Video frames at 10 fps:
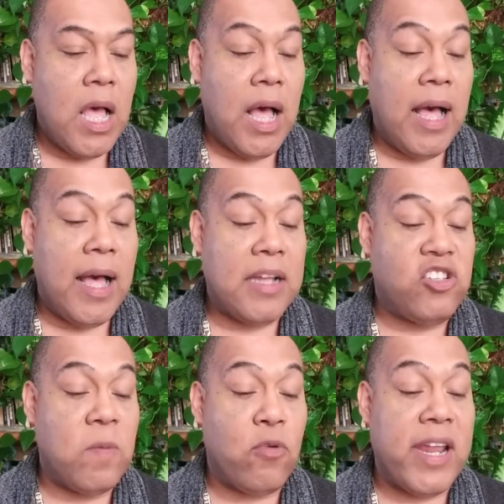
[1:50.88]

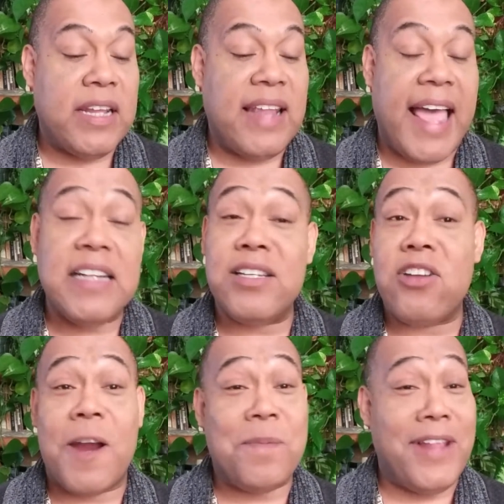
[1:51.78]
To bring light to
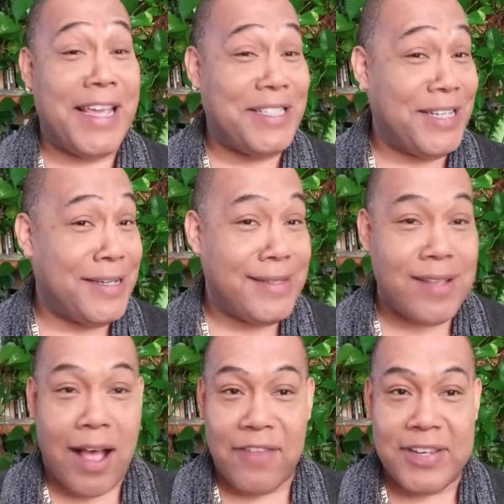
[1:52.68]
dark places,
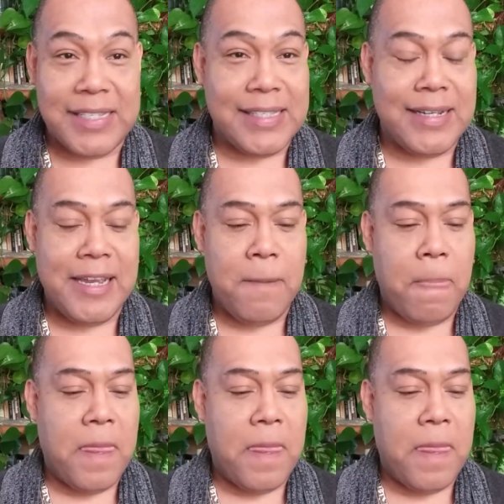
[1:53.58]
obviously,